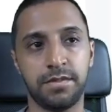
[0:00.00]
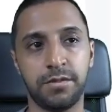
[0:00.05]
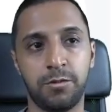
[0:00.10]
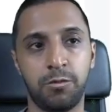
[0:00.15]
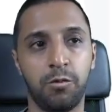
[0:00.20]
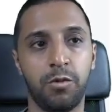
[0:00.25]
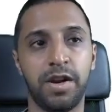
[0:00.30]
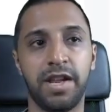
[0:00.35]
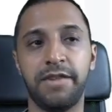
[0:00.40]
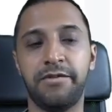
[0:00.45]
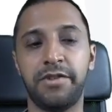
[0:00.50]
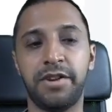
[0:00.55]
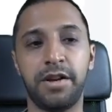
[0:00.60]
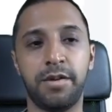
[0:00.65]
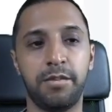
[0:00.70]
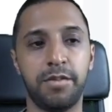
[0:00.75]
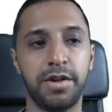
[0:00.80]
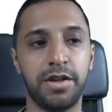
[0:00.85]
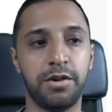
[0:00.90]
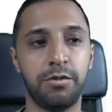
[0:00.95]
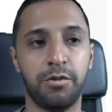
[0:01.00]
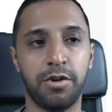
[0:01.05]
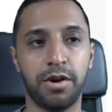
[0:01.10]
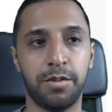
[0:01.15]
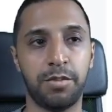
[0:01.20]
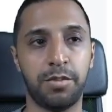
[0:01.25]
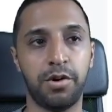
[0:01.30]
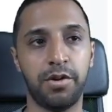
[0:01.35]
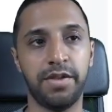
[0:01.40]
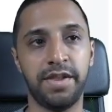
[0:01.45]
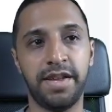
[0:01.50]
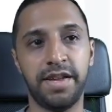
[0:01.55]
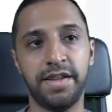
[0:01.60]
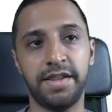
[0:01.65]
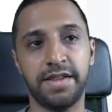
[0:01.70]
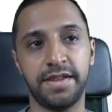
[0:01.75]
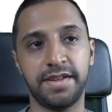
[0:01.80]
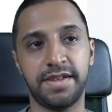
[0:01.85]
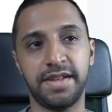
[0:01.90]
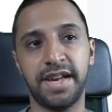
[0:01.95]
whatever number you want to put on there,
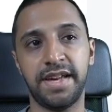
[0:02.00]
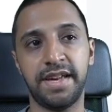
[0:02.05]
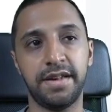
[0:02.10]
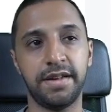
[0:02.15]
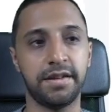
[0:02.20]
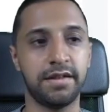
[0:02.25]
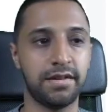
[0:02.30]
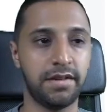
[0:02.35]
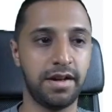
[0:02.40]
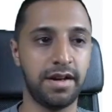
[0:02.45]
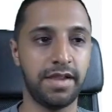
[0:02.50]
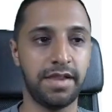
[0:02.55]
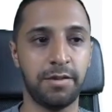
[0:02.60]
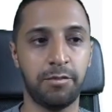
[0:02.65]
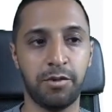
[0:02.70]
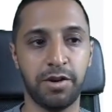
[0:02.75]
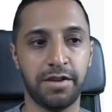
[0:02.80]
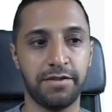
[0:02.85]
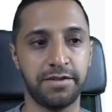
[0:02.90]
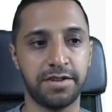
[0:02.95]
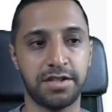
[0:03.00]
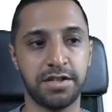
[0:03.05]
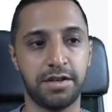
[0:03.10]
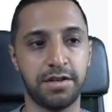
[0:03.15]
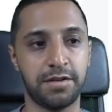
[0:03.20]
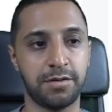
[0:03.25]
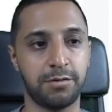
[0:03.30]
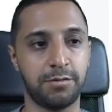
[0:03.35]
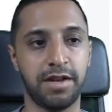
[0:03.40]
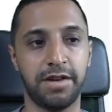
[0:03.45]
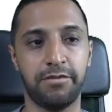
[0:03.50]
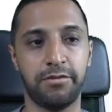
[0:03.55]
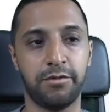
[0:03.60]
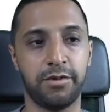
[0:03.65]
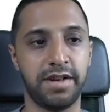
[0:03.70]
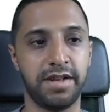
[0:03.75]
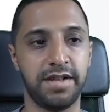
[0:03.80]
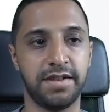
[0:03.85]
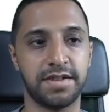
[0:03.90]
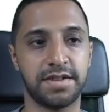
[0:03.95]
the date, and then whatever task, whatever it is.